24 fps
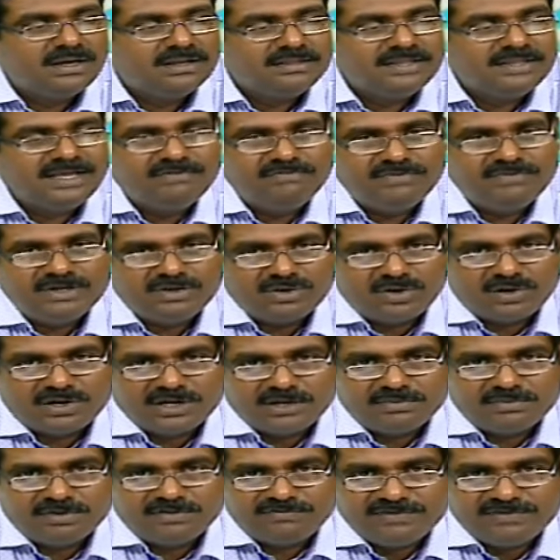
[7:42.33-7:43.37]
Then we talk
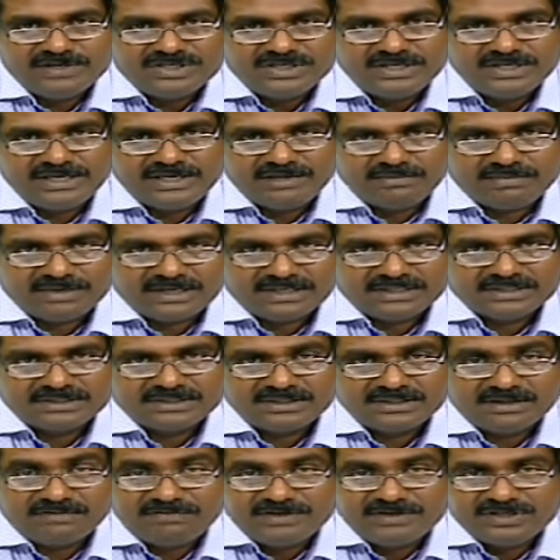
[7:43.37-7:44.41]
about phishing emails.
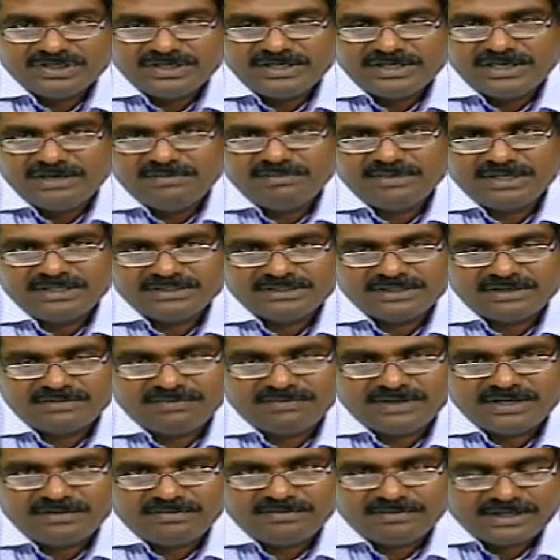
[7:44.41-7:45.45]
The phishing emails are
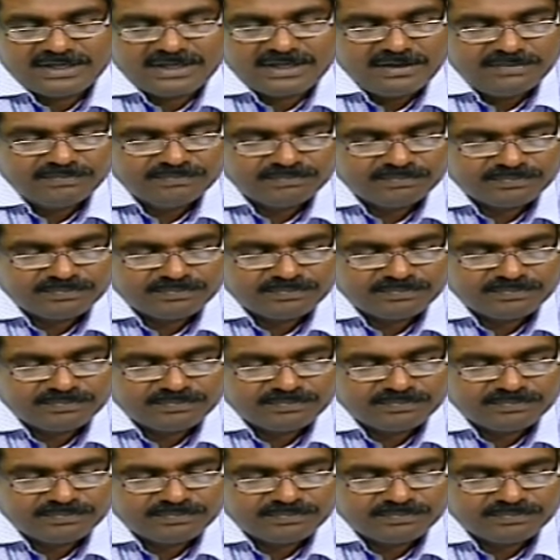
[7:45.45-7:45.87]
very